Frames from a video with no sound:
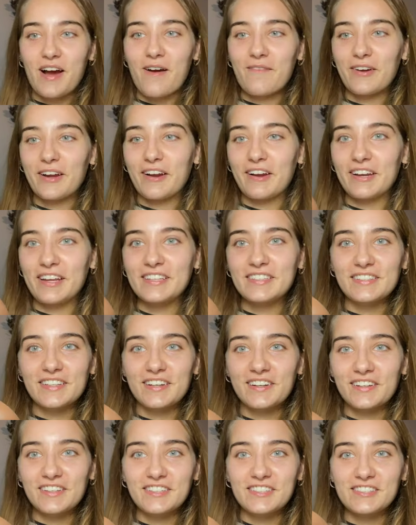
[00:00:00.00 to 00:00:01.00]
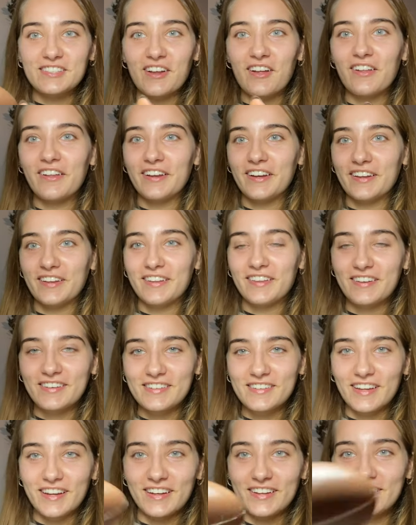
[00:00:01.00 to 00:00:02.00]
Oh my god, it's literally solid. There's
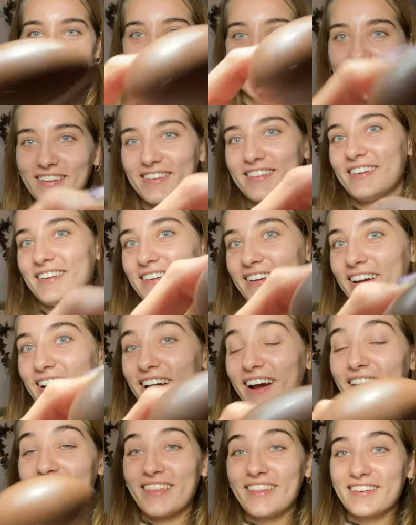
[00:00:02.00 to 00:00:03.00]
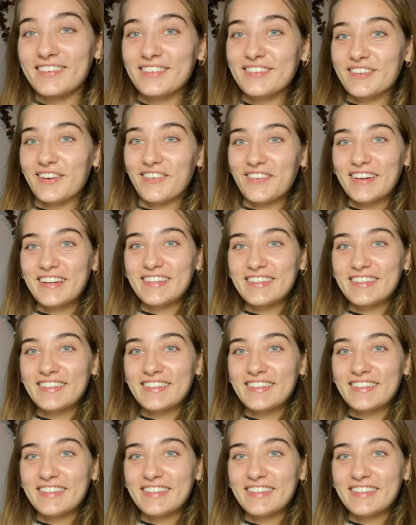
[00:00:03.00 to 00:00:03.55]
like, there's a toy